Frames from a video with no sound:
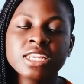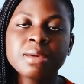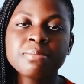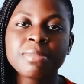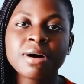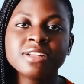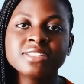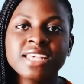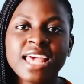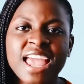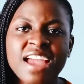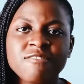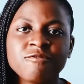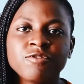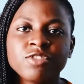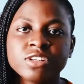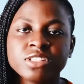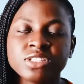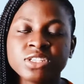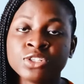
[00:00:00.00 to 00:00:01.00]
about
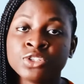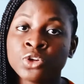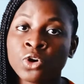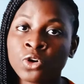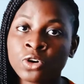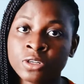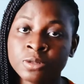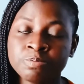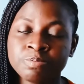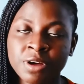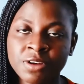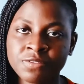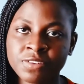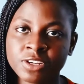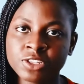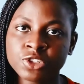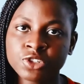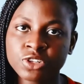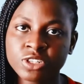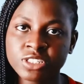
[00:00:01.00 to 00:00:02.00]
everything on
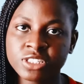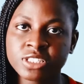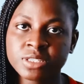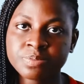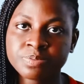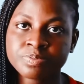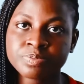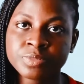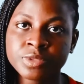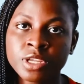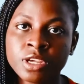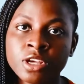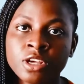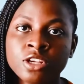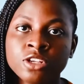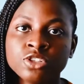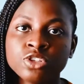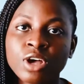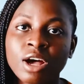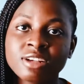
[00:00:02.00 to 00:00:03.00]
perfectionism.
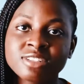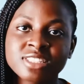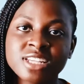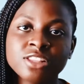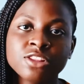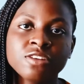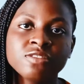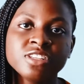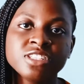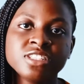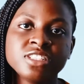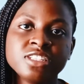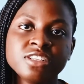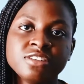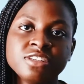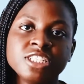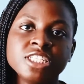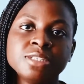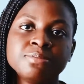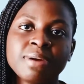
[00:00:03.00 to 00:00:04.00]
So I'll start off this
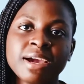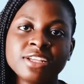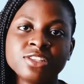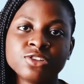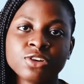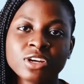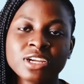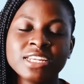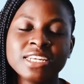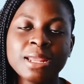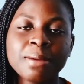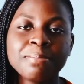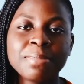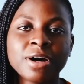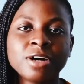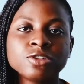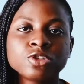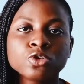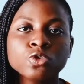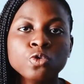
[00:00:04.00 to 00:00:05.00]
series by talking
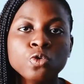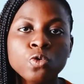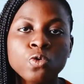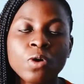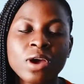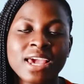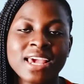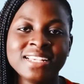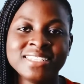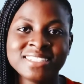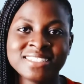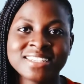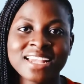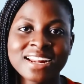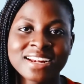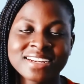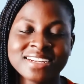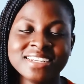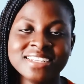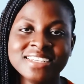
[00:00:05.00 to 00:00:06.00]
about who
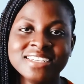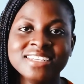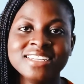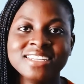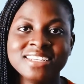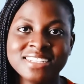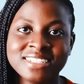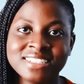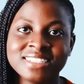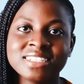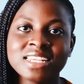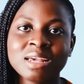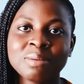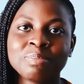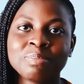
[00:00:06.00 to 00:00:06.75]
exactly is a